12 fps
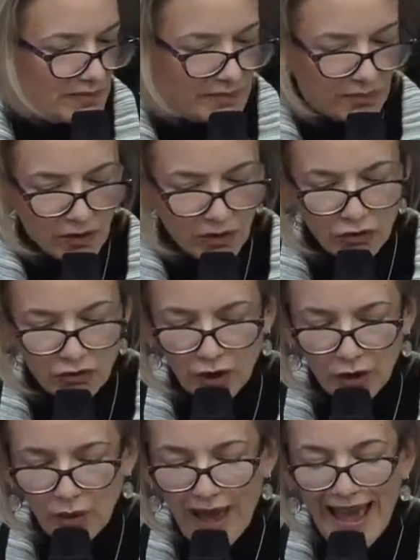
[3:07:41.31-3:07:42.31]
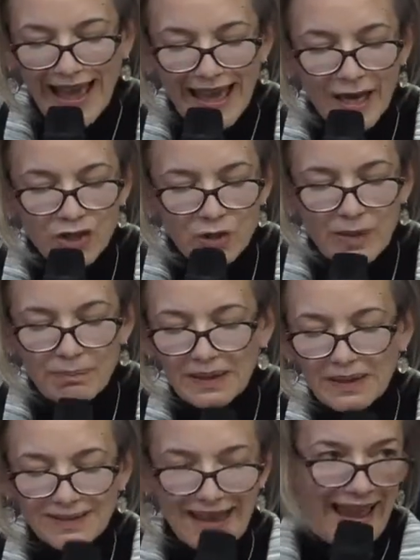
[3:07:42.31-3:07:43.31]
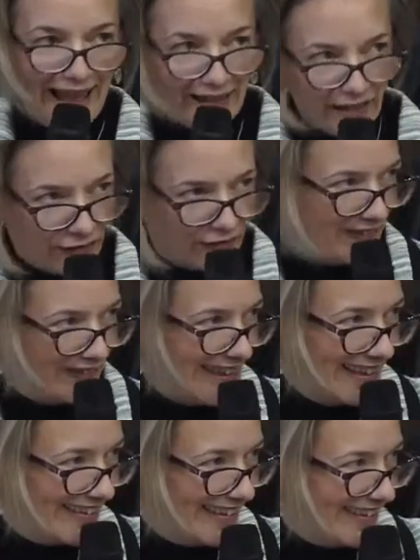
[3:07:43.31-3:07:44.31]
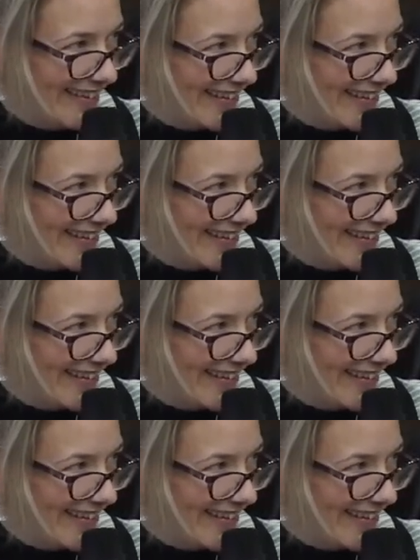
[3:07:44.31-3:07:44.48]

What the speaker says: So how do we build health facilities